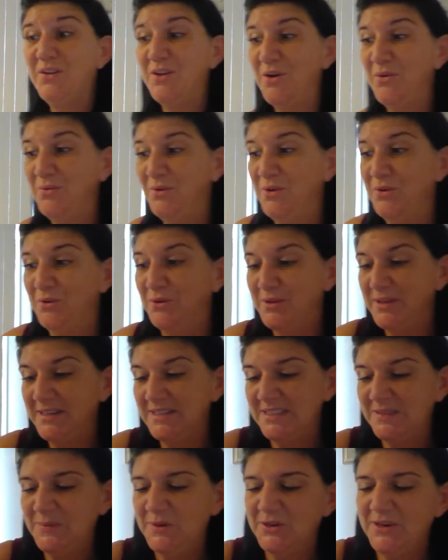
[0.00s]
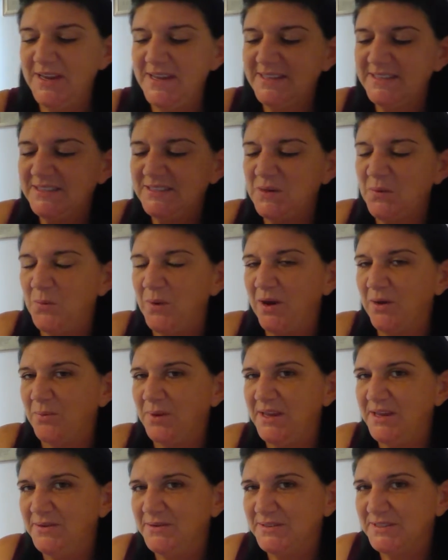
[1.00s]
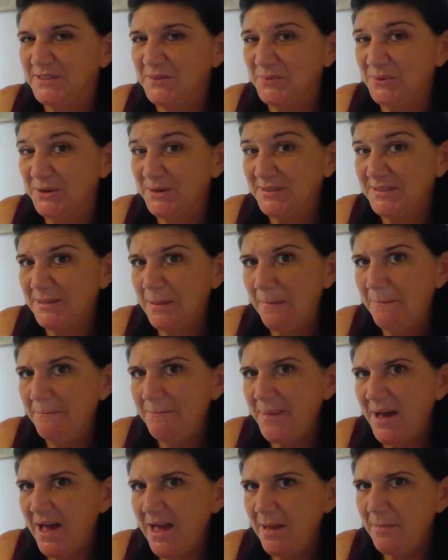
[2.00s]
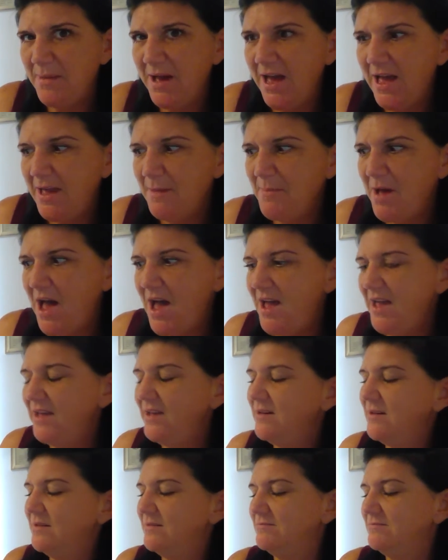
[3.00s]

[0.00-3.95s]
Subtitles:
Go Noodle experience where we use the words bye, bye, bye.